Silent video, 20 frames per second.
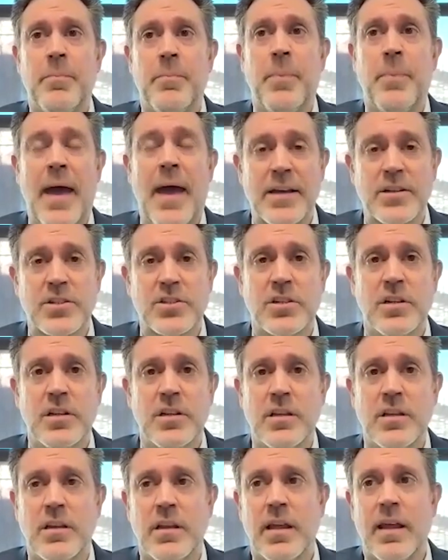
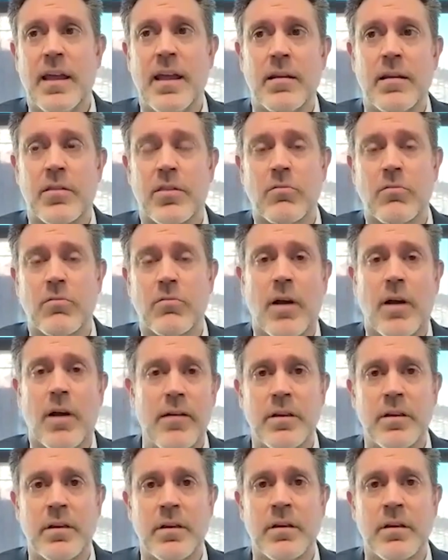passionate and
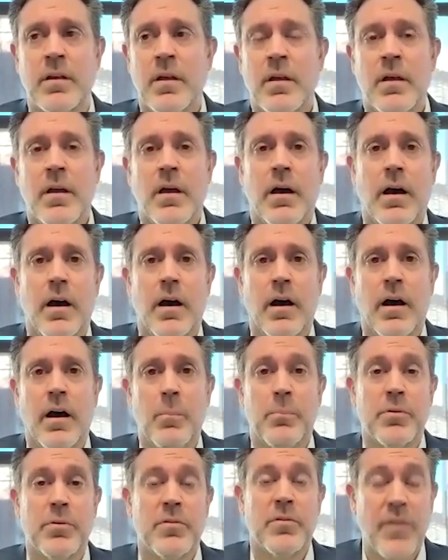thriving
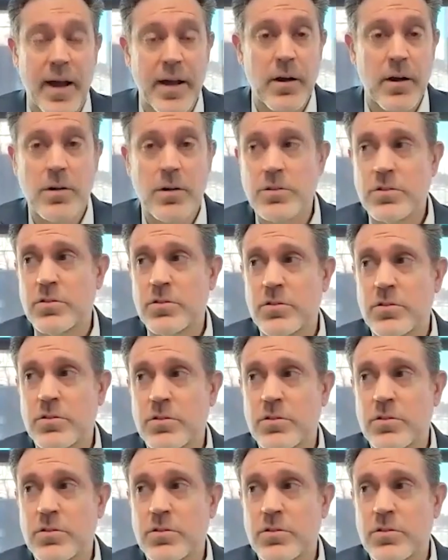um, providers yeah.